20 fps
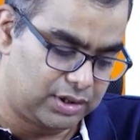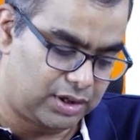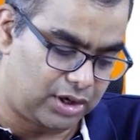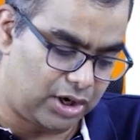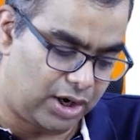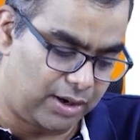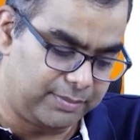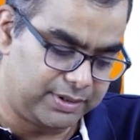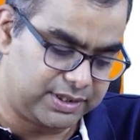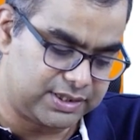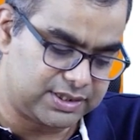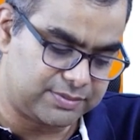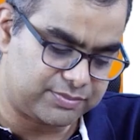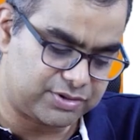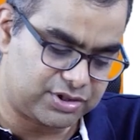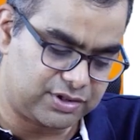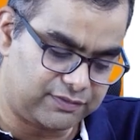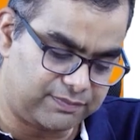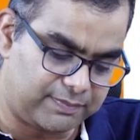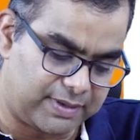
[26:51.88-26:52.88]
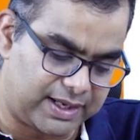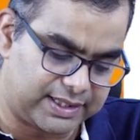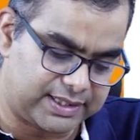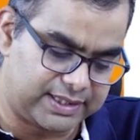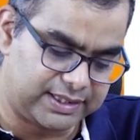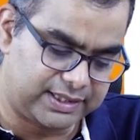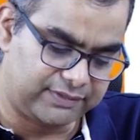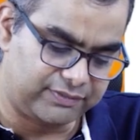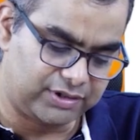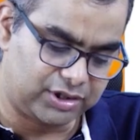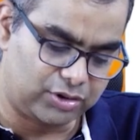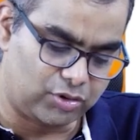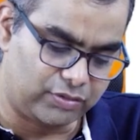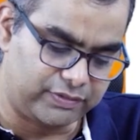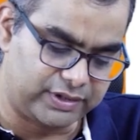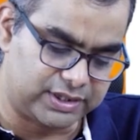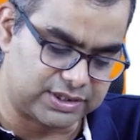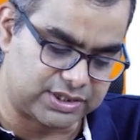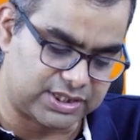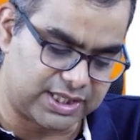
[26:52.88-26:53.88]
Common assumption of market-driven
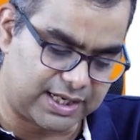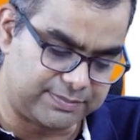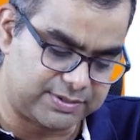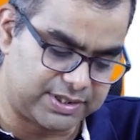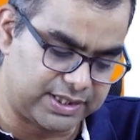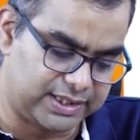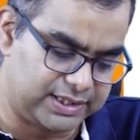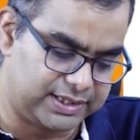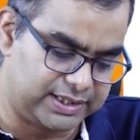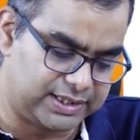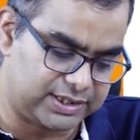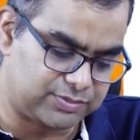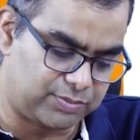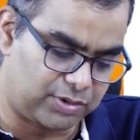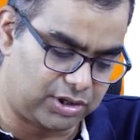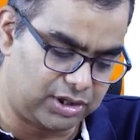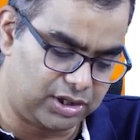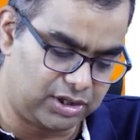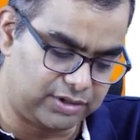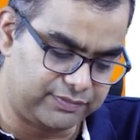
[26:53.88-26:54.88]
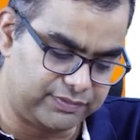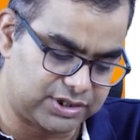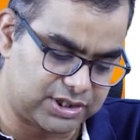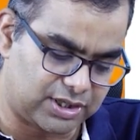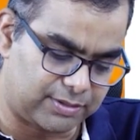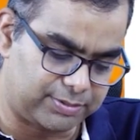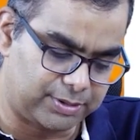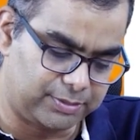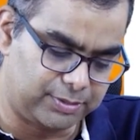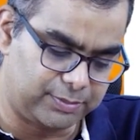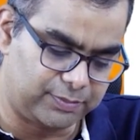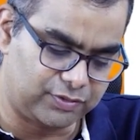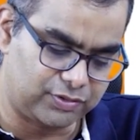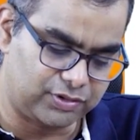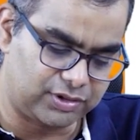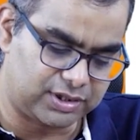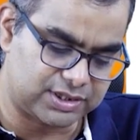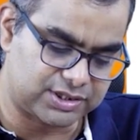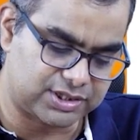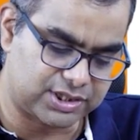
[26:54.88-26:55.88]
covariance. Sharpe single index model on which optimal
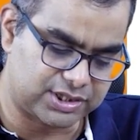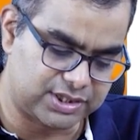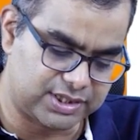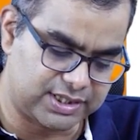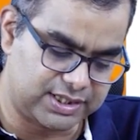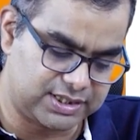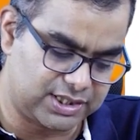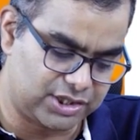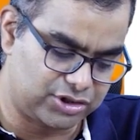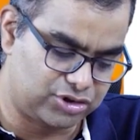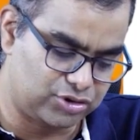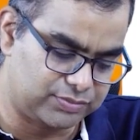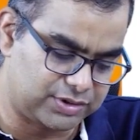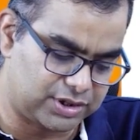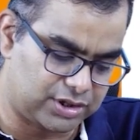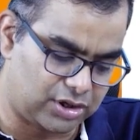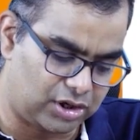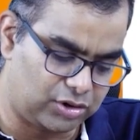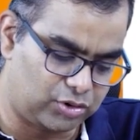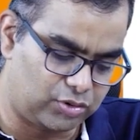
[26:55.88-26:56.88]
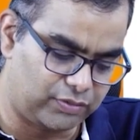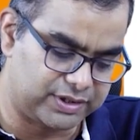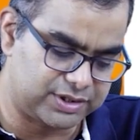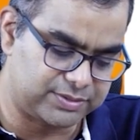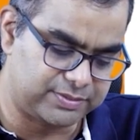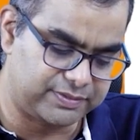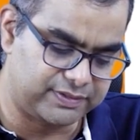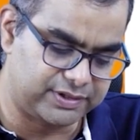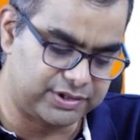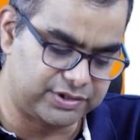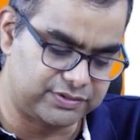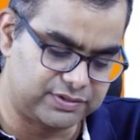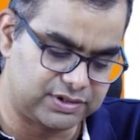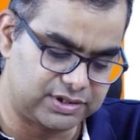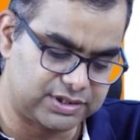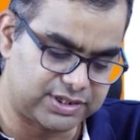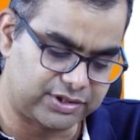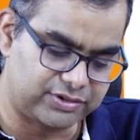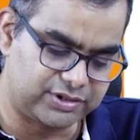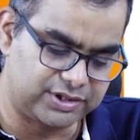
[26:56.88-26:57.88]
portfolio construction rests assumes that all covariance between
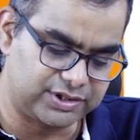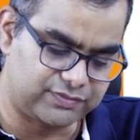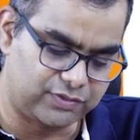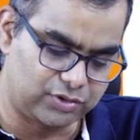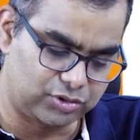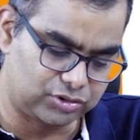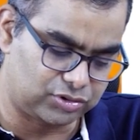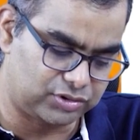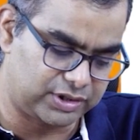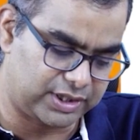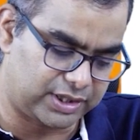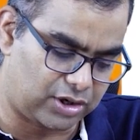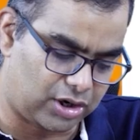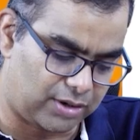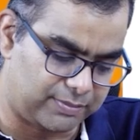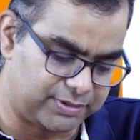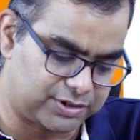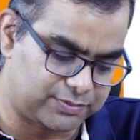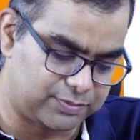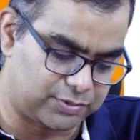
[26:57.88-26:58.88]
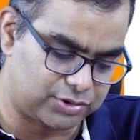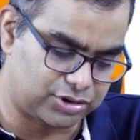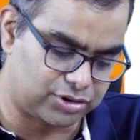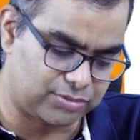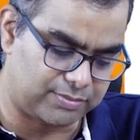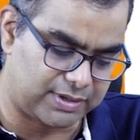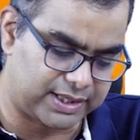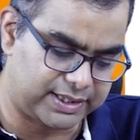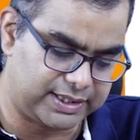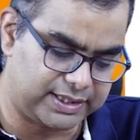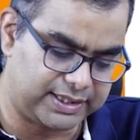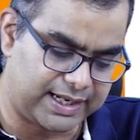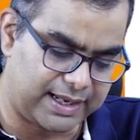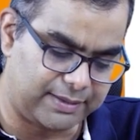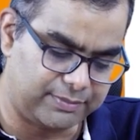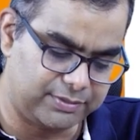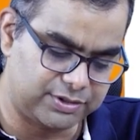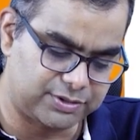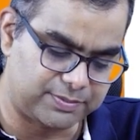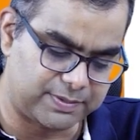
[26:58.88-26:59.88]
individual securities flow through their common exposure to market.
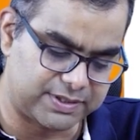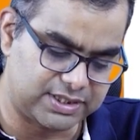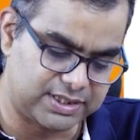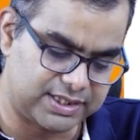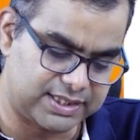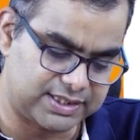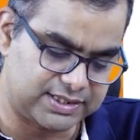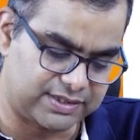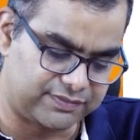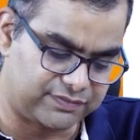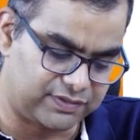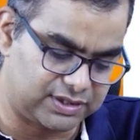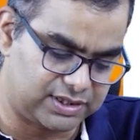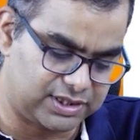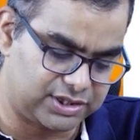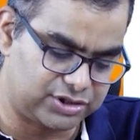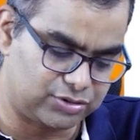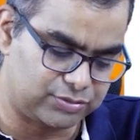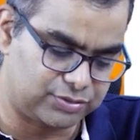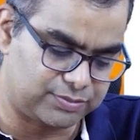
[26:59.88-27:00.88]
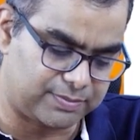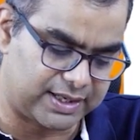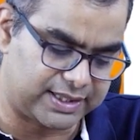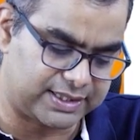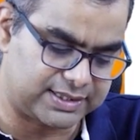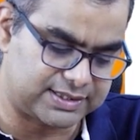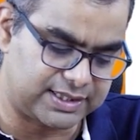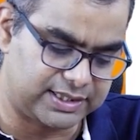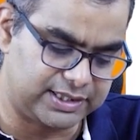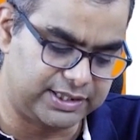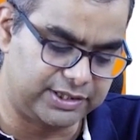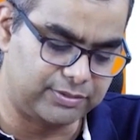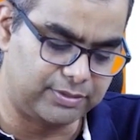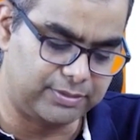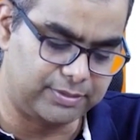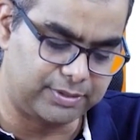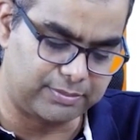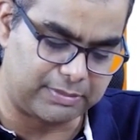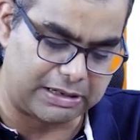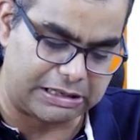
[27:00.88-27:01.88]
CAPM is a special case that further assumes markets are in
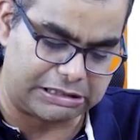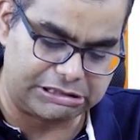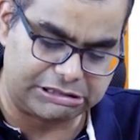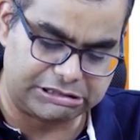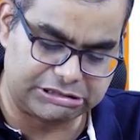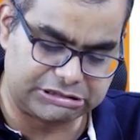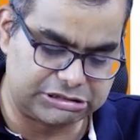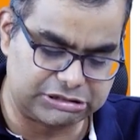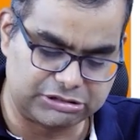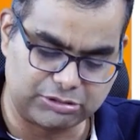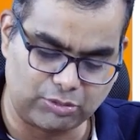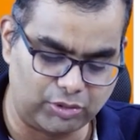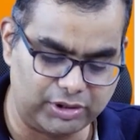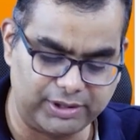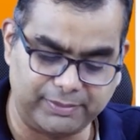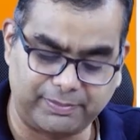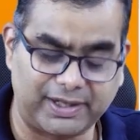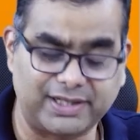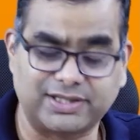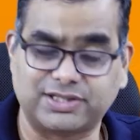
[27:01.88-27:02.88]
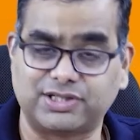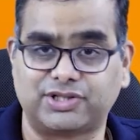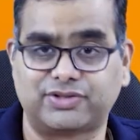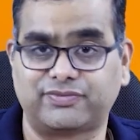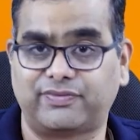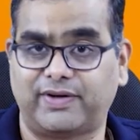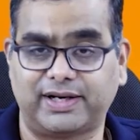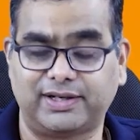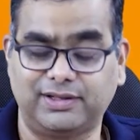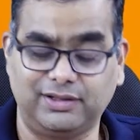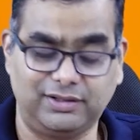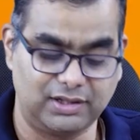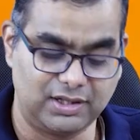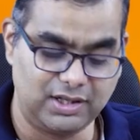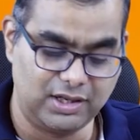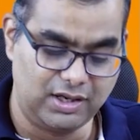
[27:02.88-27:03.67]
equilibrium and market risk is the only price risk factor.